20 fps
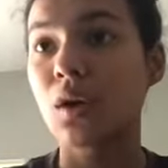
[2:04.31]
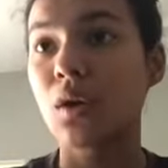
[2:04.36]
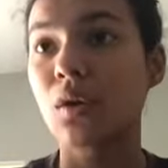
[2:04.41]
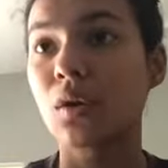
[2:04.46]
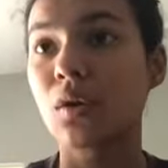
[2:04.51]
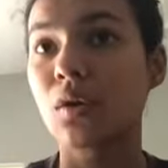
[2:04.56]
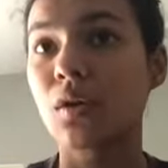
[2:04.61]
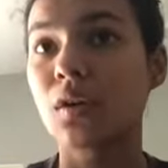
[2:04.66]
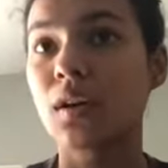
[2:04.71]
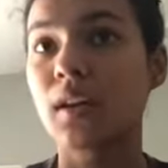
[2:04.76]

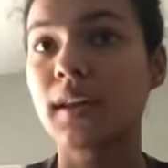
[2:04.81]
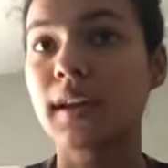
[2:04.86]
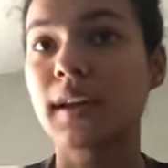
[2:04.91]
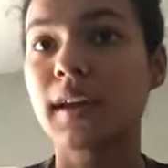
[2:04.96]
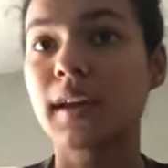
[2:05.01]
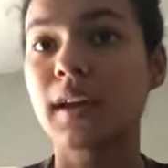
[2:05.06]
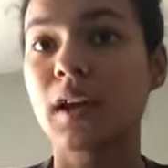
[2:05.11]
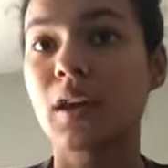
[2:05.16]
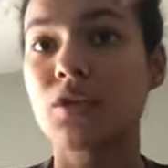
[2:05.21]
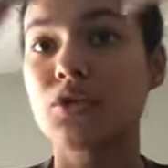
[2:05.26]
or
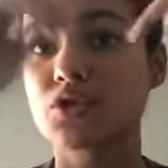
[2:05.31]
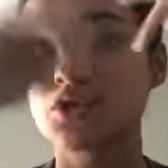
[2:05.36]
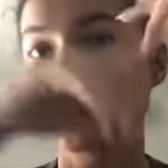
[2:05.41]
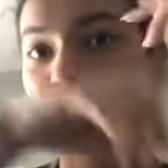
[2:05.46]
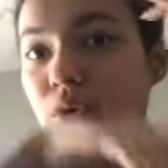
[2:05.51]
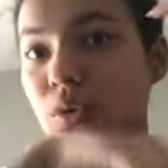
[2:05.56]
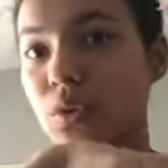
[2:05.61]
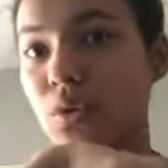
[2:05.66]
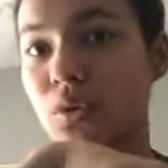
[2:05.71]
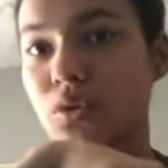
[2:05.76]
like I used to
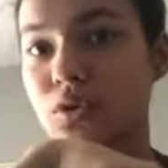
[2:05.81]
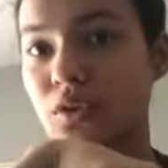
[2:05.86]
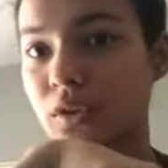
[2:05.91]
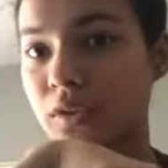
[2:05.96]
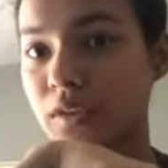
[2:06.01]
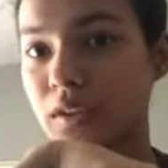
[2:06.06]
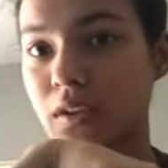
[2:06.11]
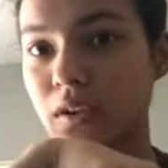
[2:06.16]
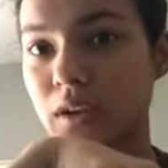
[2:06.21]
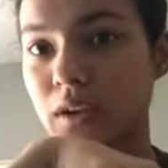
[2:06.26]
go to the
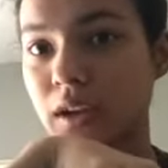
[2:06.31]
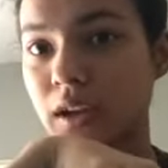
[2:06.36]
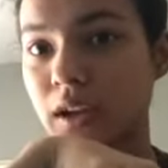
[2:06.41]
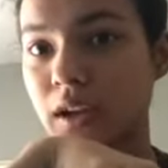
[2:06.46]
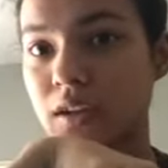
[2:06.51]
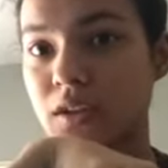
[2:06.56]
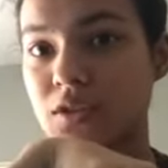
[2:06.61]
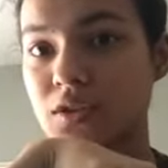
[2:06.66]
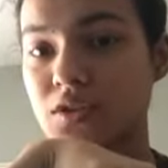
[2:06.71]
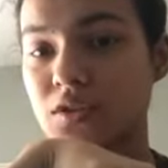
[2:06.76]
salon and get
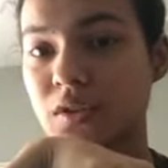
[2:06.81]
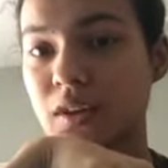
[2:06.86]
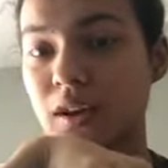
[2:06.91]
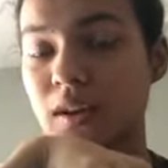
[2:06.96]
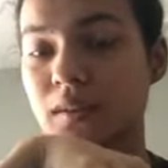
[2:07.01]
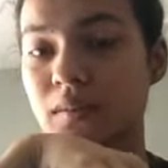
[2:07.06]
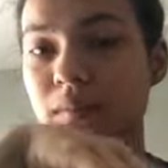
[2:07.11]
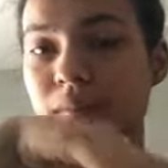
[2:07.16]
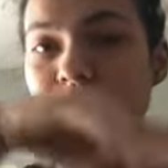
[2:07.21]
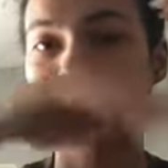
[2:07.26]
it
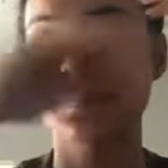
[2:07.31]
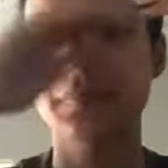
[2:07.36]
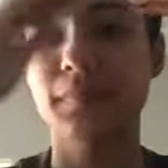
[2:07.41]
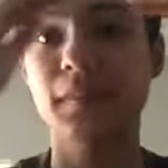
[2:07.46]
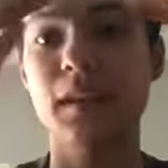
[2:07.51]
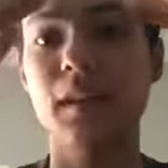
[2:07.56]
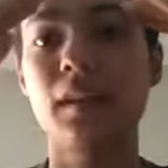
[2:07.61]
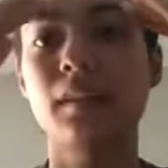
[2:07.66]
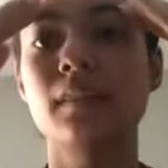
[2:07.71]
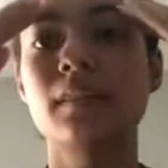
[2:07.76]
straightened,
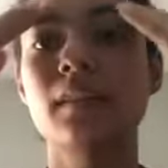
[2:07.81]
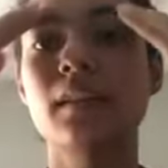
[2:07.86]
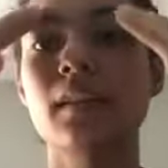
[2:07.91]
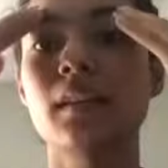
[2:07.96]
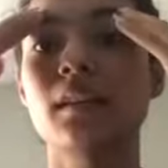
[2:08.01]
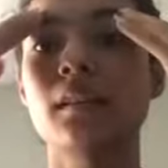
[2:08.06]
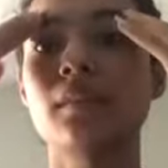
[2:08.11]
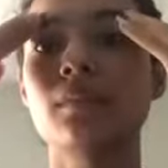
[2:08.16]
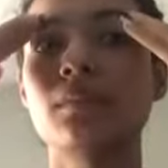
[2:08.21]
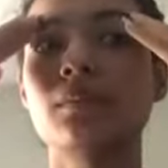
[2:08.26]
and
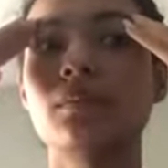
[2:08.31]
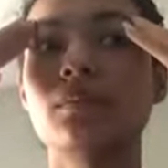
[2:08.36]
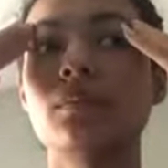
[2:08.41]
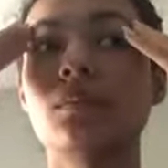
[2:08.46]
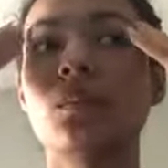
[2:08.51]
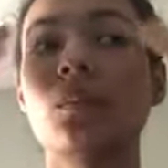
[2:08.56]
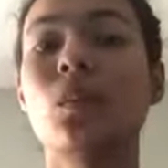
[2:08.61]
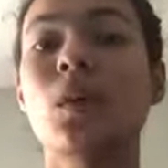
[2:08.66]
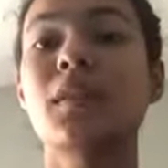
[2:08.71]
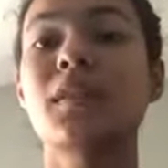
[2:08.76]
then
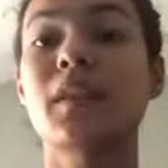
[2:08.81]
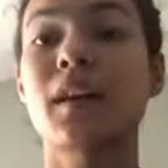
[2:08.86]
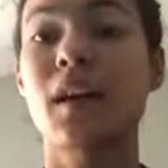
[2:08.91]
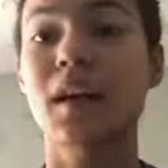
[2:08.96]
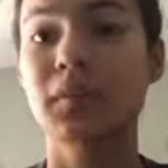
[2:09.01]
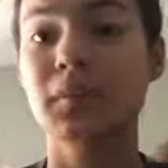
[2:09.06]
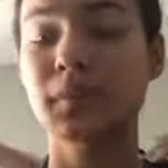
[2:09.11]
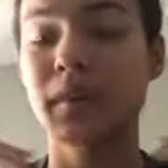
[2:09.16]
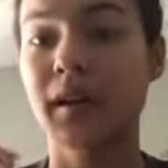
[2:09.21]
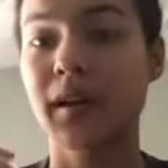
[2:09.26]
once I
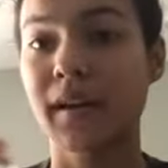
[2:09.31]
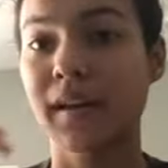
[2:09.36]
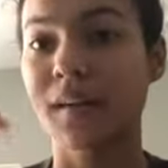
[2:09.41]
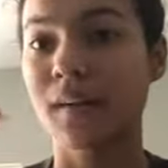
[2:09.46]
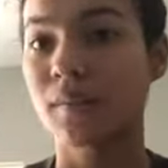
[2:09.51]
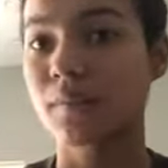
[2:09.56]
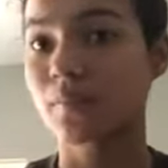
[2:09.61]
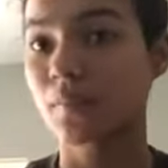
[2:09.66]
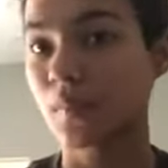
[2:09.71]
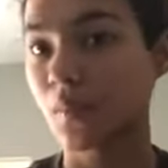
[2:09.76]
cut my
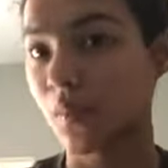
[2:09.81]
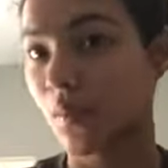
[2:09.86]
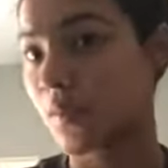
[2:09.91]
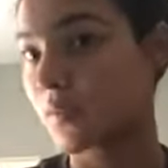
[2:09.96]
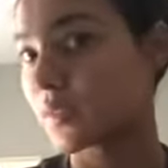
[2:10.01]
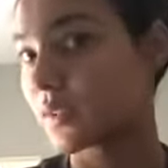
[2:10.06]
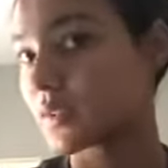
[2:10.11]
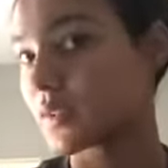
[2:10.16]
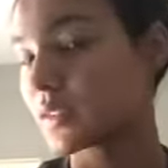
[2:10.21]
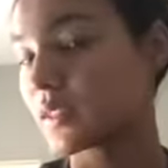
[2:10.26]
hair,
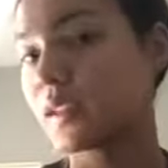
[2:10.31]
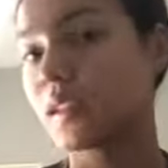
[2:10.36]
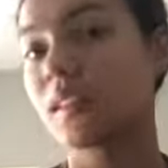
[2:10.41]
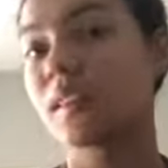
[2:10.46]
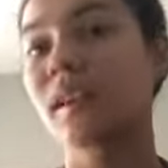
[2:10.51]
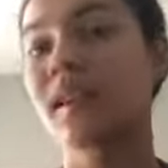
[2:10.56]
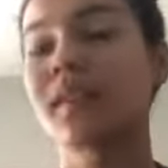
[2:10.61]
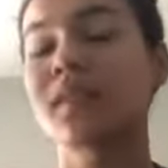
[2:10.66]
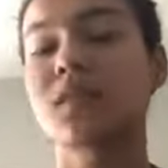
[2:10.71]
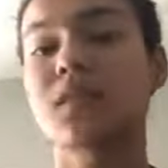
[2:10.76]
obviously
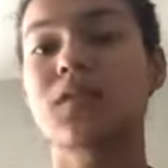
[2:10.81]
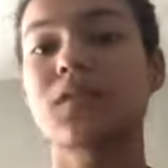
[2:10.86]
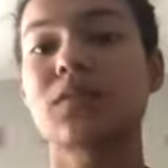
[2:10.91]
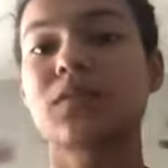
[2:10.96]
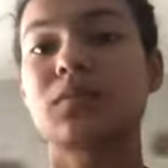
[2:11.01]
like the